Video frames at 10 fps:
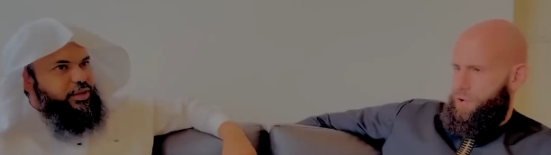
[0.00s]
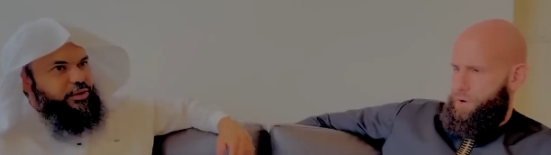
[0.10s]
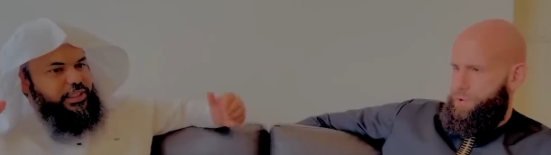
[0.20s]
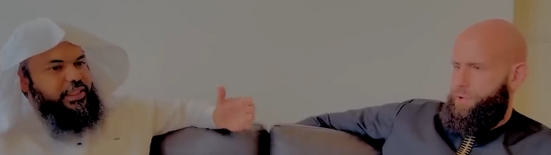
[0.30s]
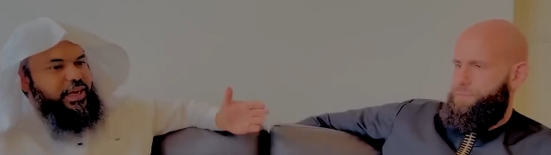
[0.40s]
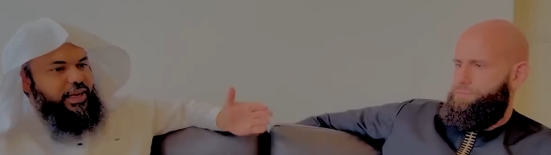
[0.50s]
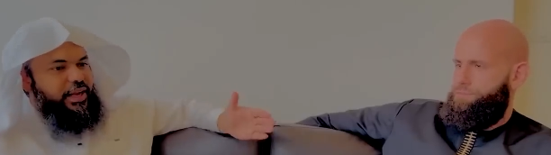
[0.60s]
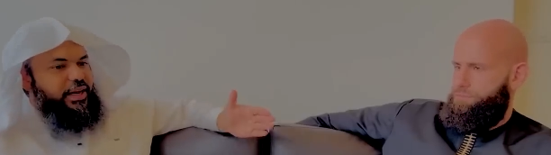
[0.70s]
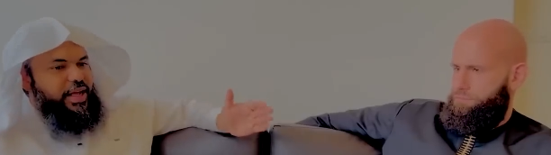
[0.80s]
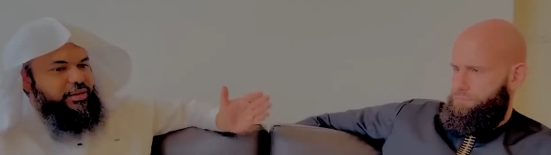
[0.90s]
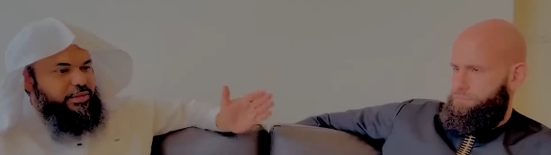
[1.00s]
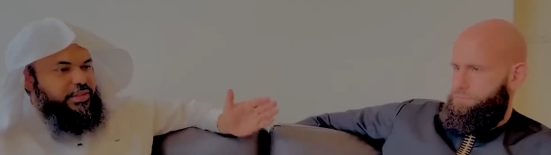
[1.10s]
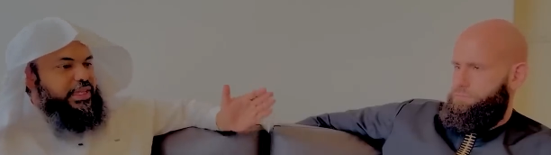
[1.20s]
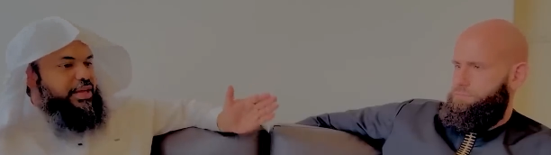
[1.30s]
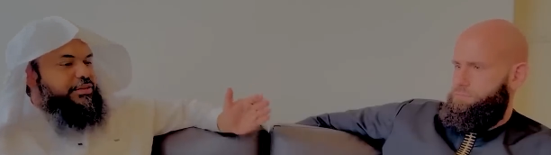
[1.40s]
Speaker 1: within the halal life
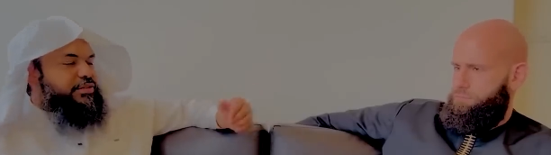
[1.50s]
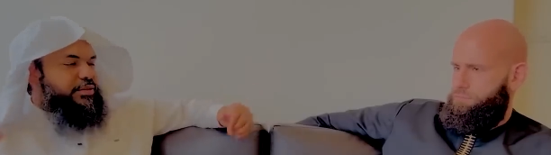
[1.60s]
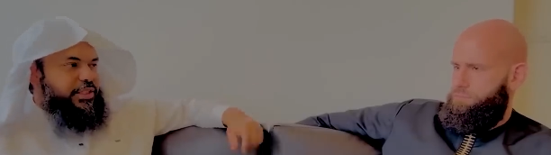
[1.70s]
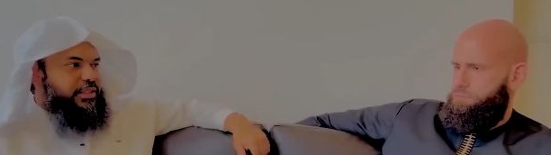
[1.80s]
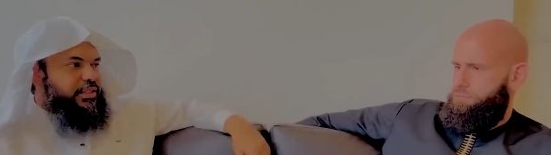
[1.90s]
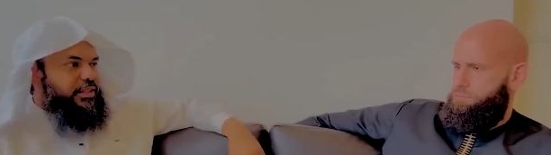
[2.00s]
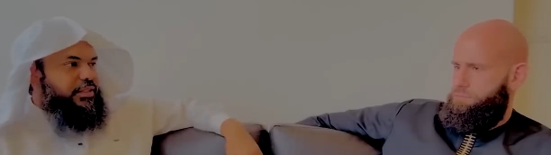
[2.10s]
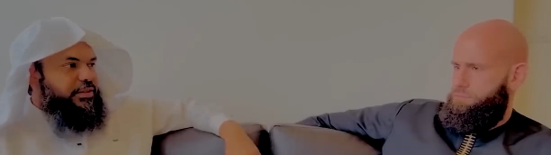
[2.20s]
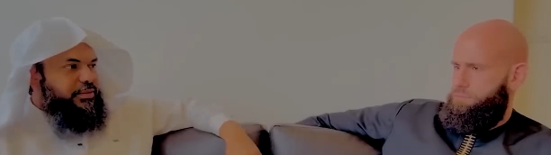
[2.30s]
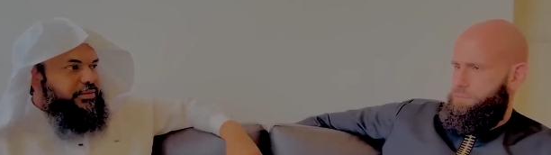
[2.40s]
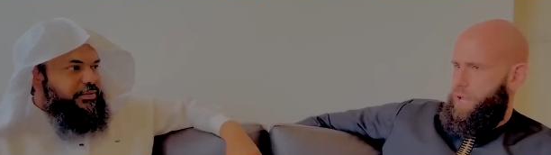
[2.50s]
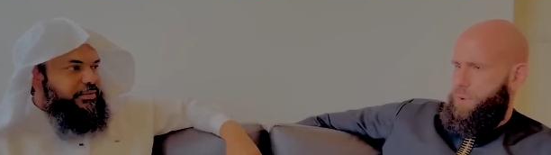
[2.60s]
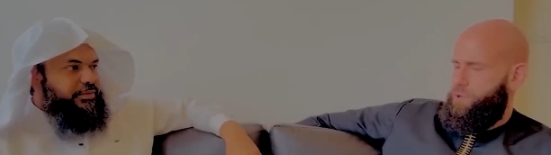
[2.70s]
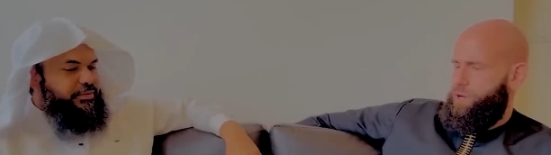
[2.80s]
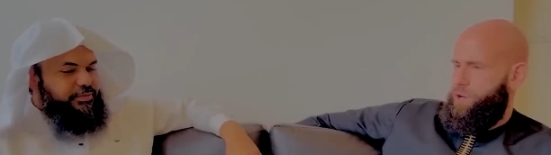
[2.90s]
would save us from these things.
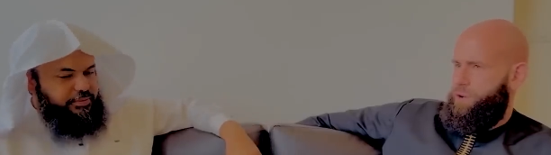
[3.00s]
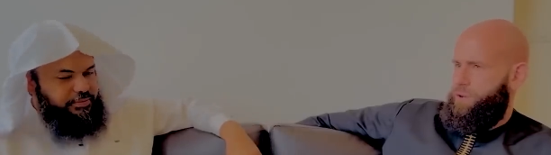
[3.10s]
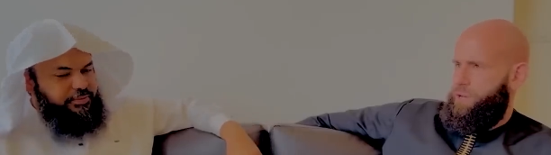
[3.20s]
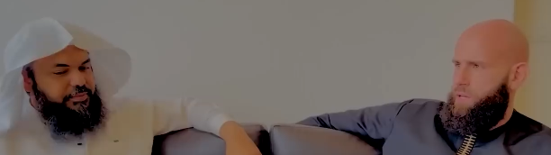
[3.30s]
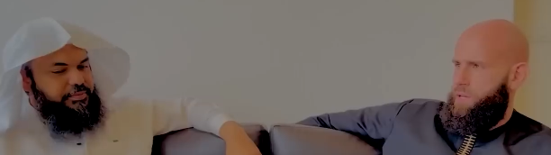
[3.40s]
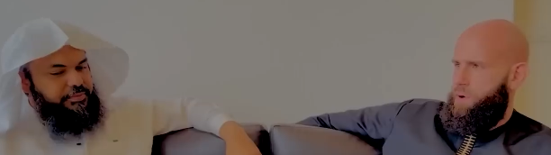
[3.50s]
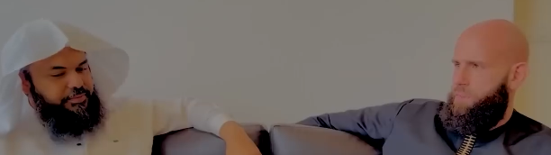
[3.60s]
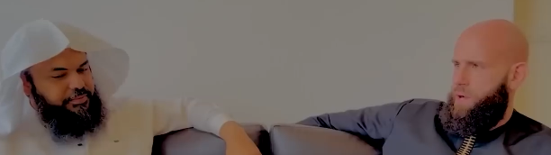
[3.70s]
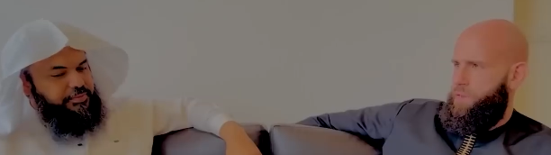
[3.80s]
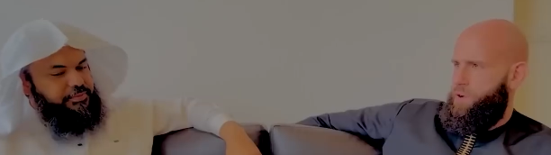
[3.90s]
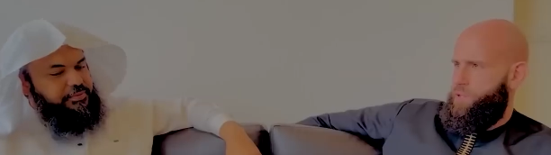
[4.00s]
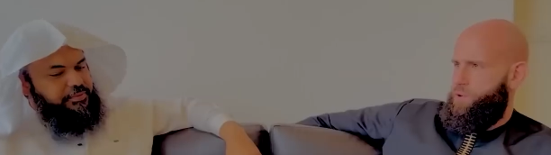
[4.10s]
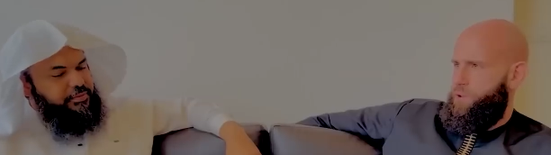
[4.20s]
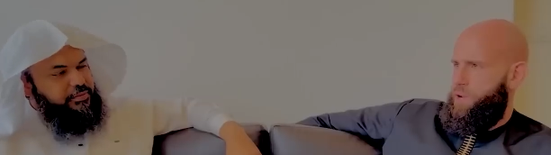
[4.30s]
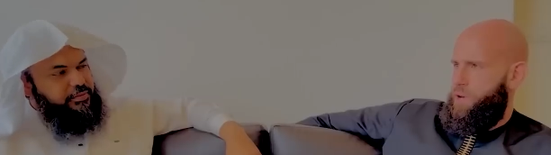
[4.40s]
Speaker 2: Absolutely guaranteed. In my mind, there is
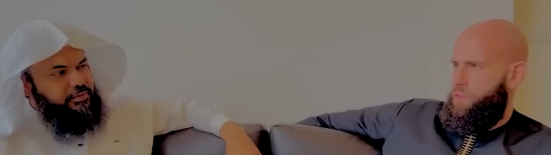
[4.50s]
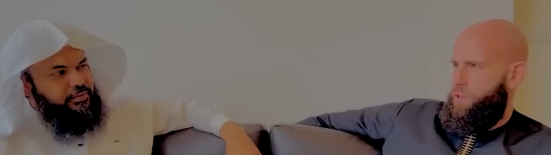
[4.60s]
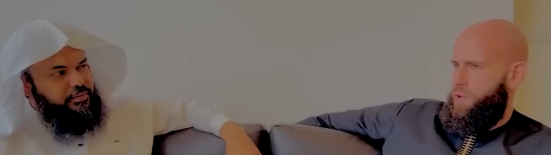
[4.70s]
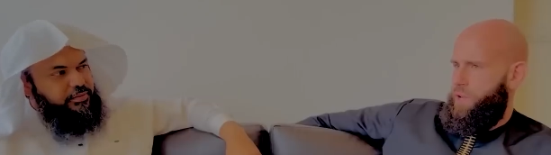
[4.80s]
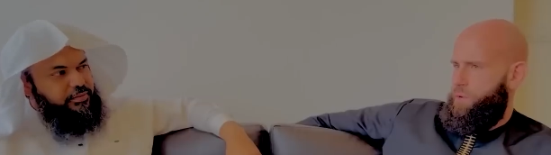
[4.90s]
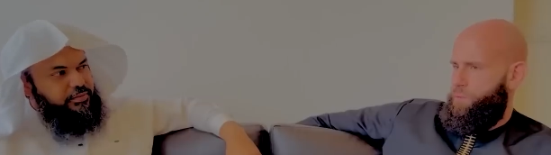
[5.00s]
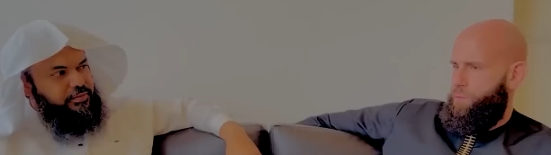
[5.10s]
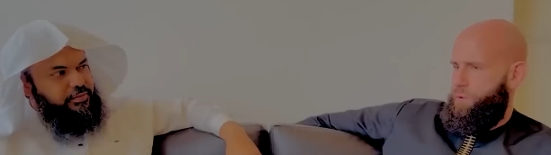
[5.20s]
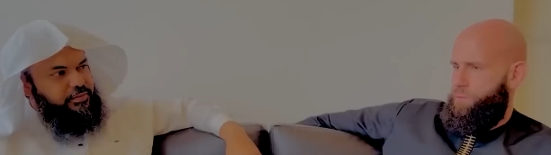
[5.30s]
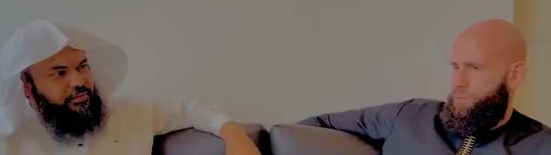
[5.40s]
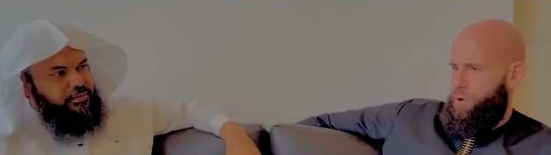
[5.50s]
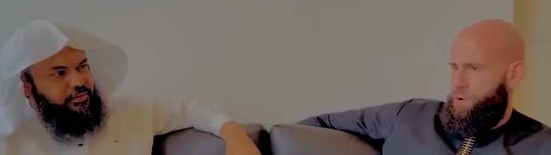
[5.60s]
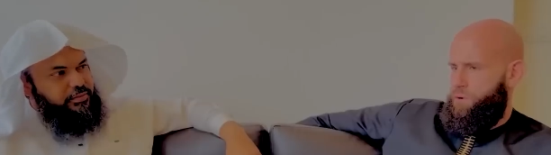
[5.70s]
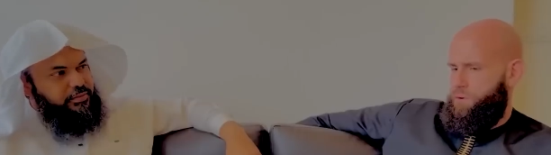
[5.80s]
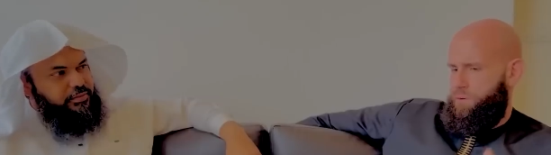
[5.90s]
no doubt that if we
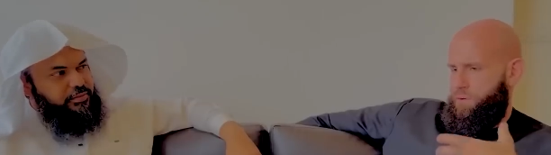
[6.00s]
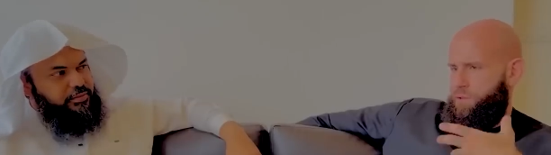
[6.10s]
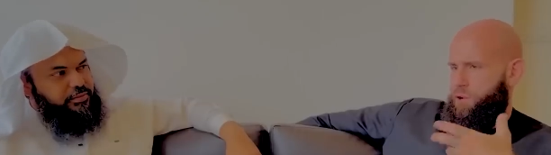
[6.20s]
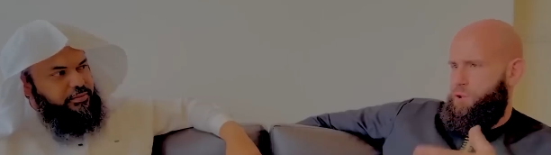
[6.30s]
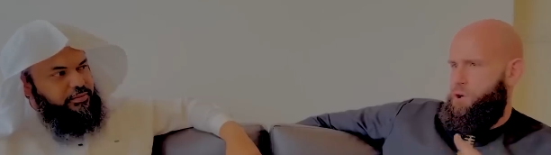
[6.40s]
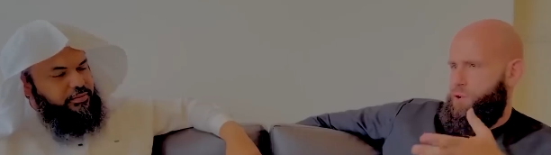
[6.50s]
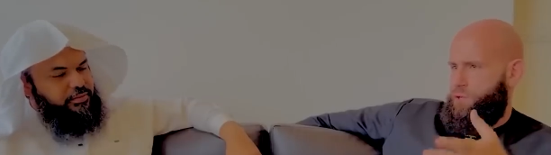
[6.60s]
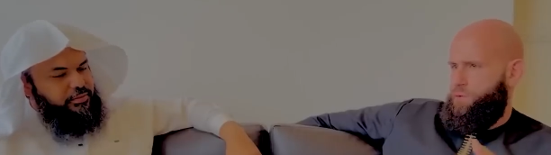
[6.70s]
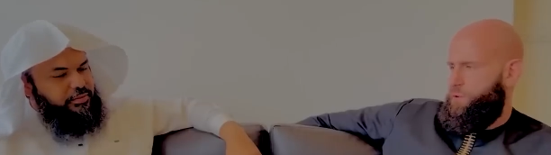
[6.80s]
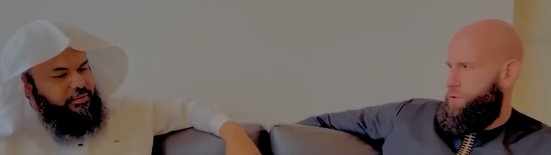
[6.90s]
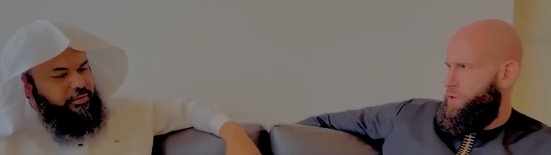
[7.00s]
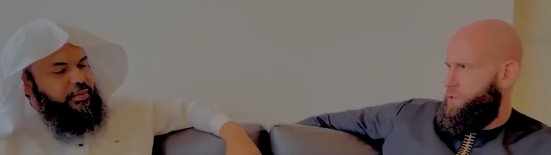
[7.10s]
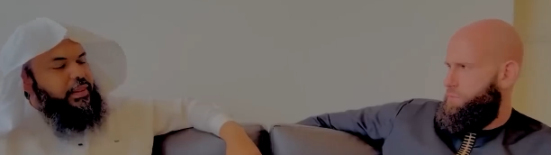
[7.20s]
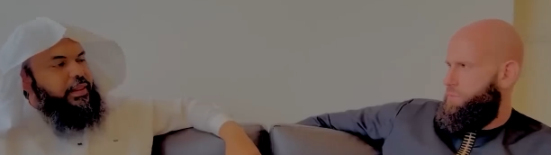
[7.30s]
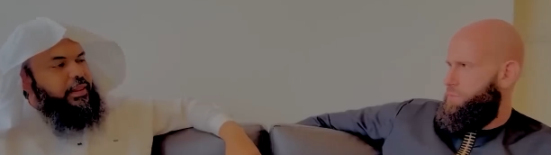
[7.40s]
follow the laws of
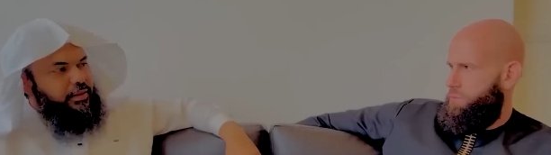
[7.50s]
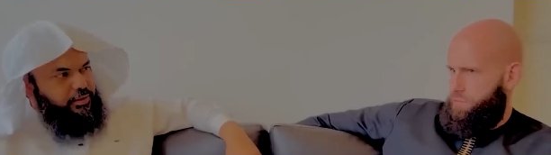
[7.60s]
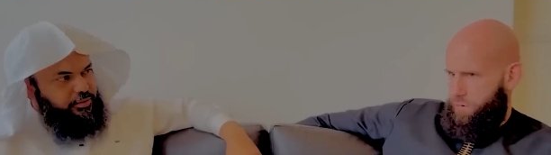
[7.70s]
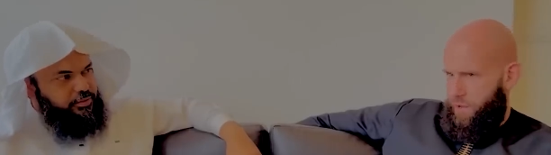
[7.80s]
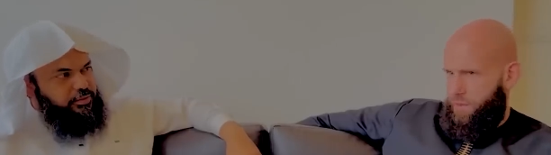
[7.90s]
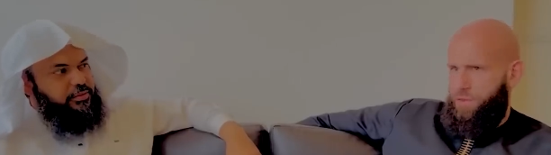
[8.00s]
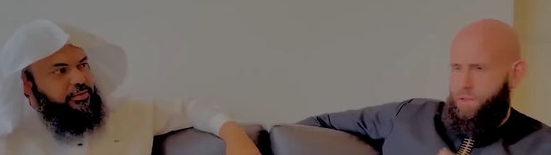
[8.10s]
God, and